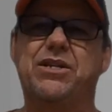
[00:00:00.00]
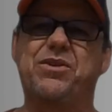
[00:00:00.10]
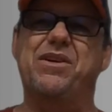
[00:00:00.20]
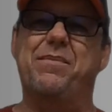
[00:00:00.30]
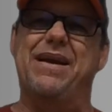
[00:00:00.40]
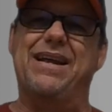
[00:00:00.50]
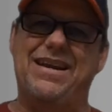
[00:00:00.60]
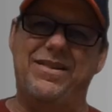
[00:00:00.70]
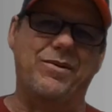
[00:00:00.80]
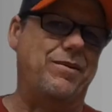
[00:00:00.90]
So you can make it
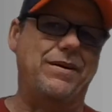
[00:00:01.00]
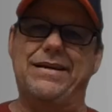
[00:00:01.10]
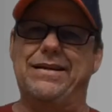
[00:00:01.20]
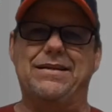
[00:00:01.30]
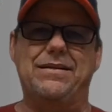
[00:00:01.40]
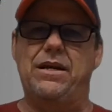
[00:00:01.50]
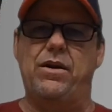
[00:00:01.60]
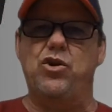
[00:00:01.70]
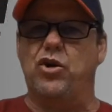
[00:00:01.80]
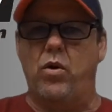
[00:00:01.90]
either
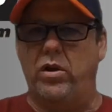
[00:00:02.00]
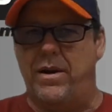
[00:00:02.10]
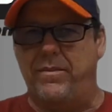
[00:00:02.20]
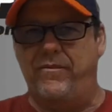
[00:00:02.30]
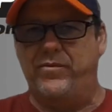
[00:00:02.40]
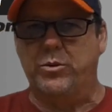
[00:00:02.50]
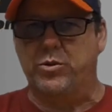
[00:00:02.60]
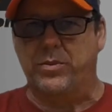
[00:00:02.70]
you can roll it up super,